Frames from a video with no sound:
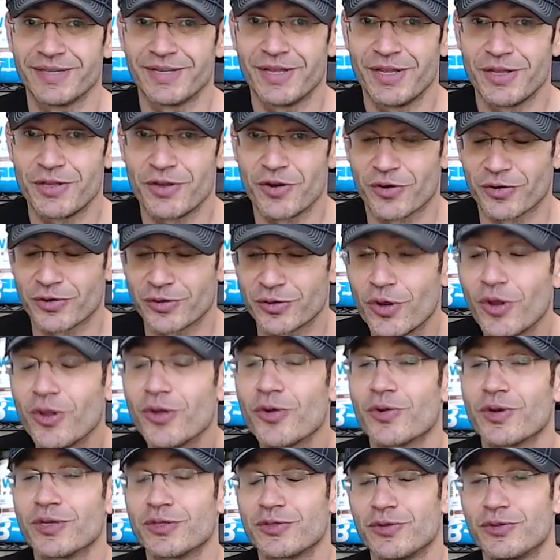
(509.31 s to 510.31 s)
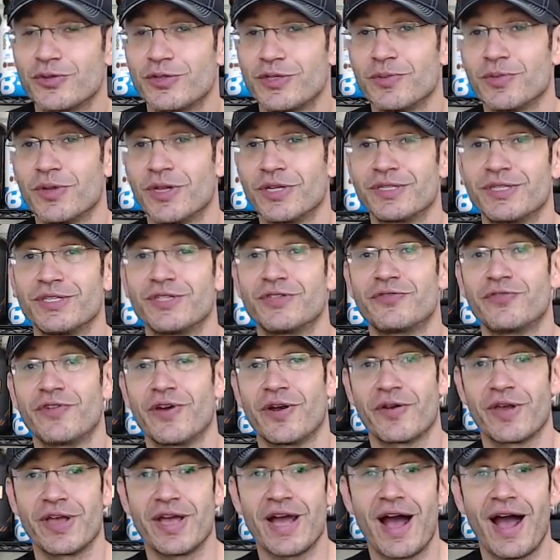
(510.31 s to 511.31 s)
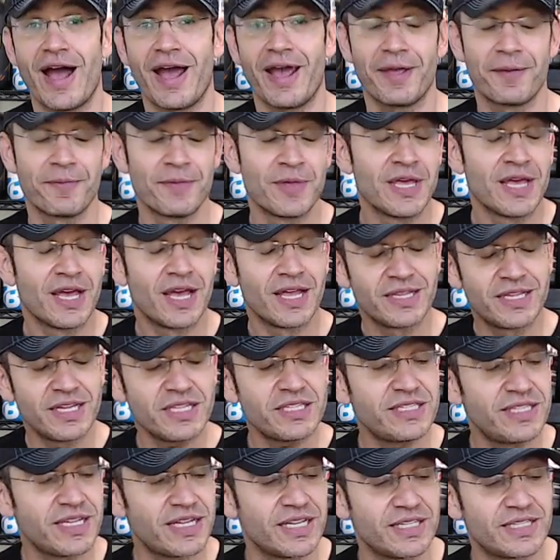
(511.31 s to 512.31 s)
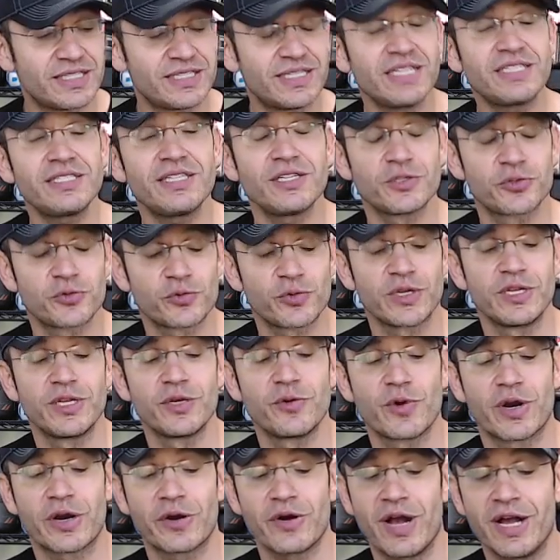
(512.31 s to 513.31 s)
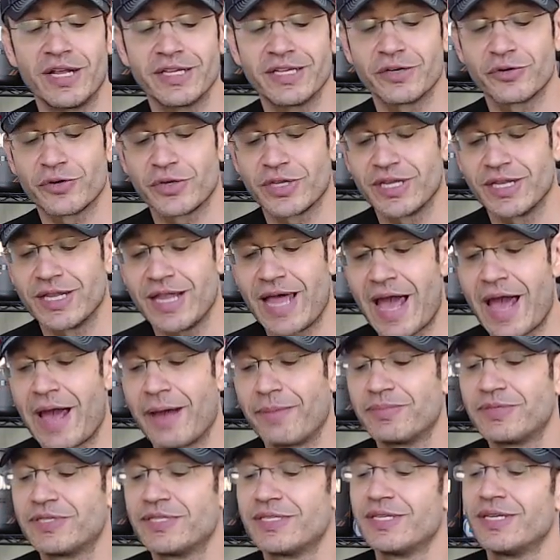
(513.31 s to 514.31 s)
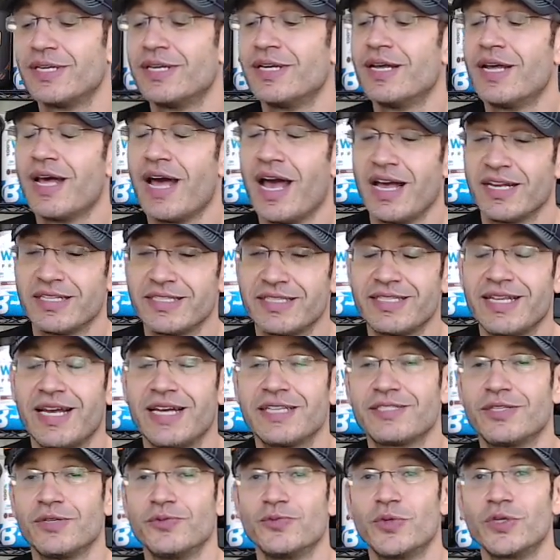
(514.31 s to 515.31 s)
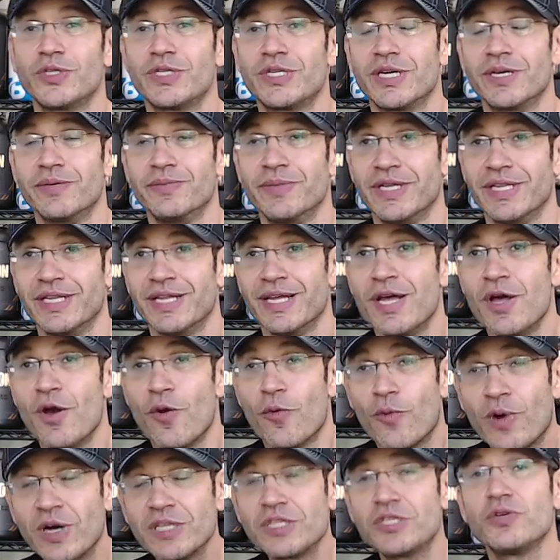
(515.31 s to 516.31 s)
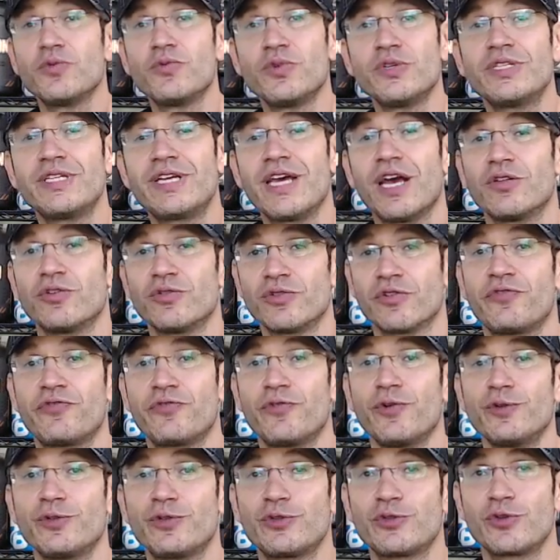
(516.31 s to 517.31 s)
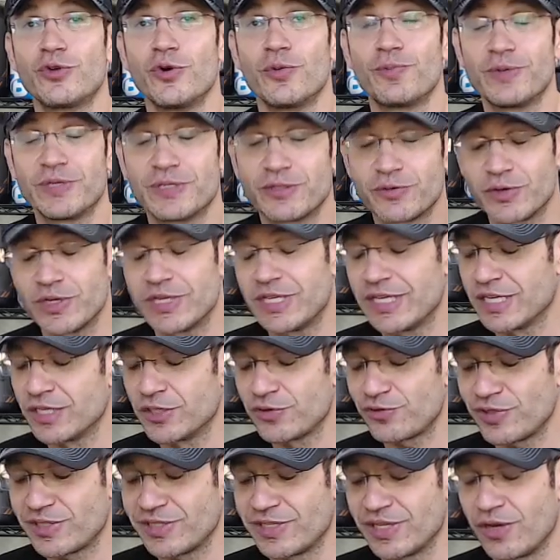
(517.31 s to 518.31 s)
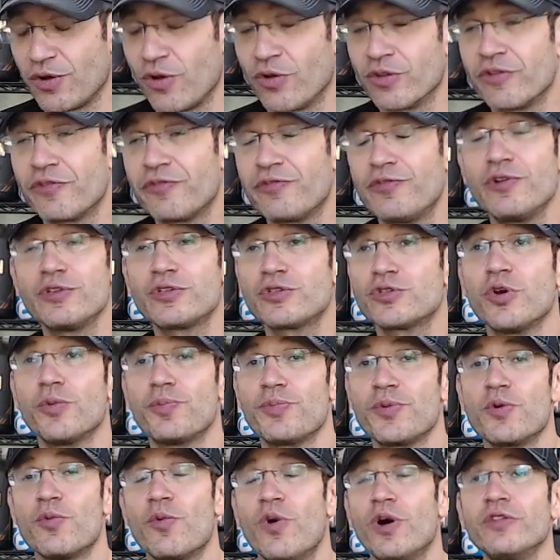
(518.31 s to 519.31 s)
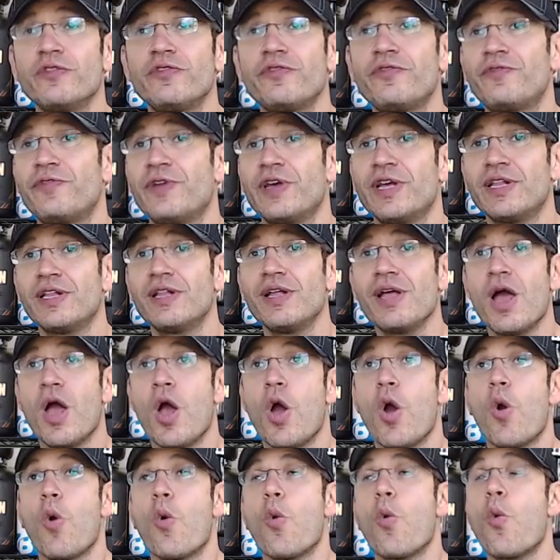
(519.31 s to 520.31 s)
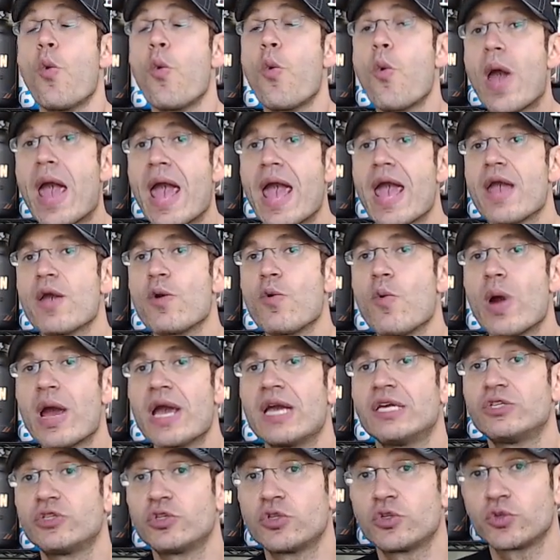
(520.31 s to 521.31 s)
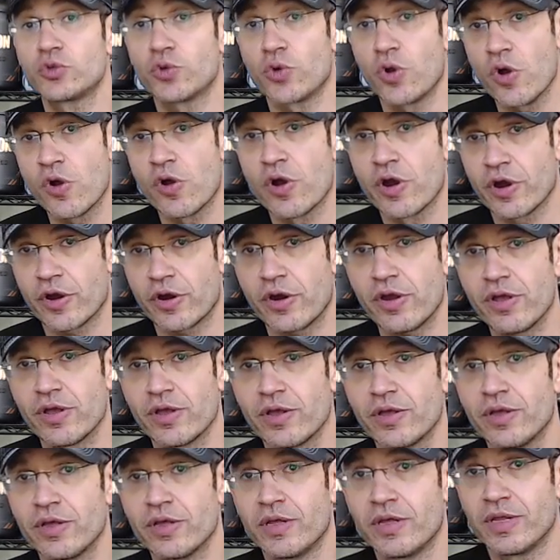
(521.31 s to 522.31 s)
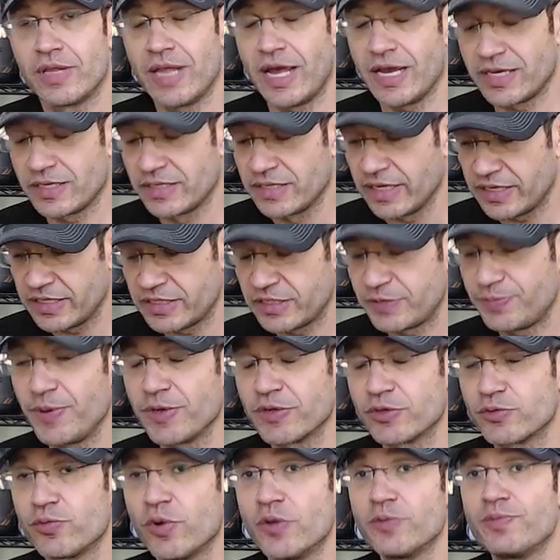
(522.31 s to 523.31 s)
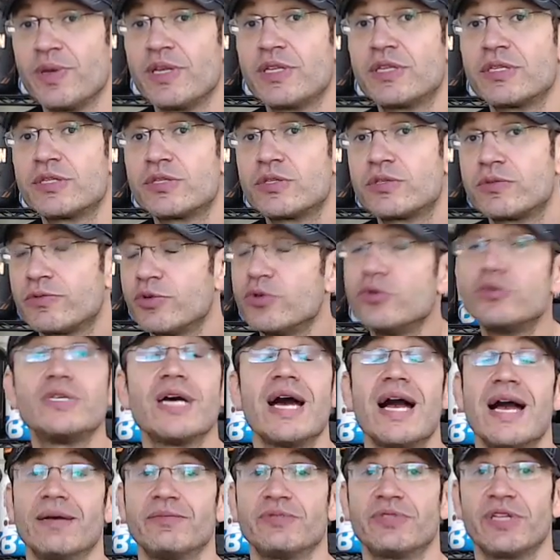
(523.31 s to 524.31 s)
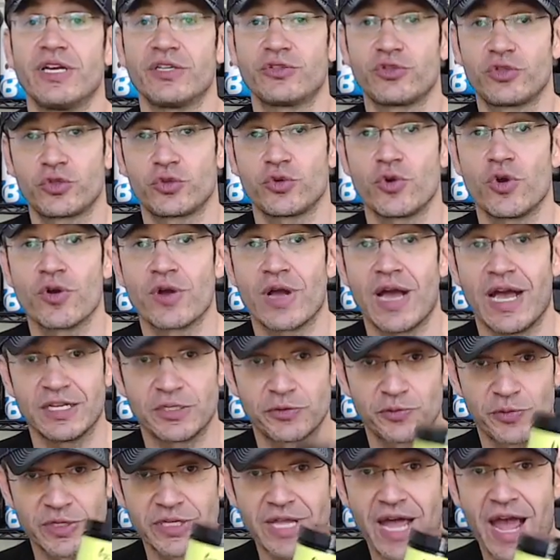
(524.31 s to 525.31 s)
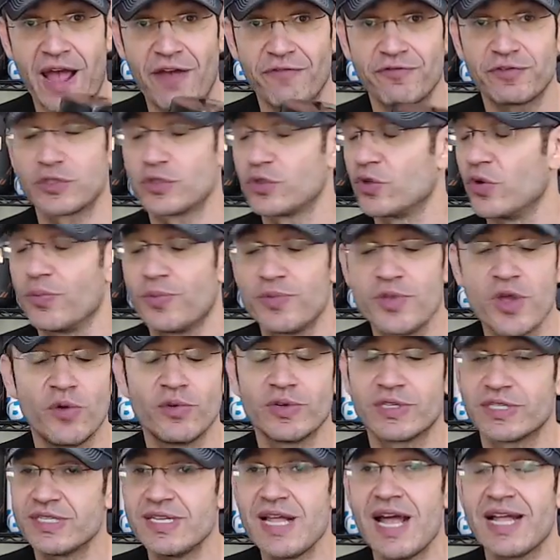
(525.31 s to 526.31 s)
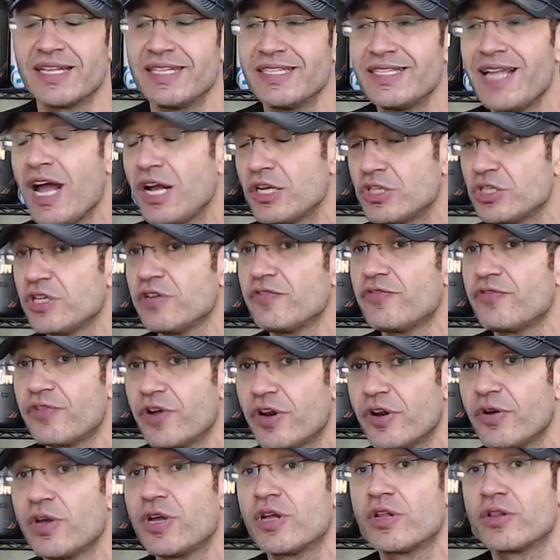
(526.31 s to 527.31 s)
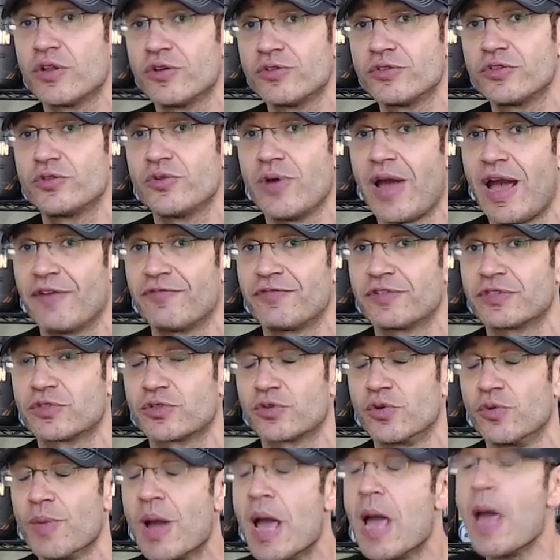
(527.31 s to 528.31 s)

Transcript: your tolerance to stimulant is very high. And this is really where Anarchy Labs Assassin would come in. What you would get on a full scoop is really interesting. On a full scoop, you won't feel way stronger. Like the experience won't be 2 times as strong as with half a scoop. No, it's not. It's actually very close to half a scoop.